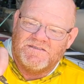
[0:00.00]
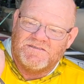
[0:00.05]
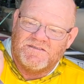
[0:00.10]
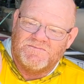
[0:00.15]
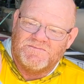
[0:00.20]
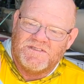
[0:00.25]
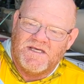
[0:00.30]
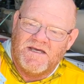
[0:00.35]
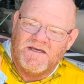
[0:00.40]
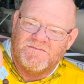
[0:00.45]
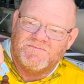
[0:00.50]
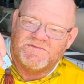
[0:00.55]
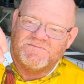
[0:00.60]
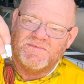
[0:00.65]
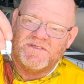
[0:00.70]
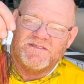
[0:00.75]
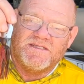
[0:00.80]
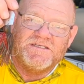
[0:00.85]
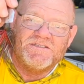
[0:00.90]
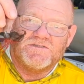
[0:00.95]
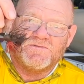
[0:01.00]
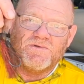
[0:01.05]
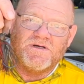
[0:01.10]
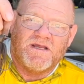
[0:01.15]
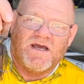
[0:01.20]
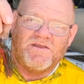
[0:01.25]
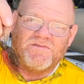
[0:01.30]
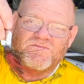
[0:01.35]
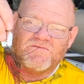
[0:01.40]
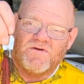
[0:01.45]
sometimes. But these are what
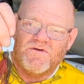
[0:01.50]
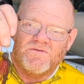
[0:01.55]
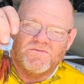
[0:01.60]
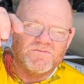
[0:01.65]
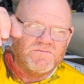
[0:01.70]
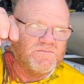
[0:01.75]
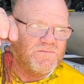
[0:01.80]
I throw.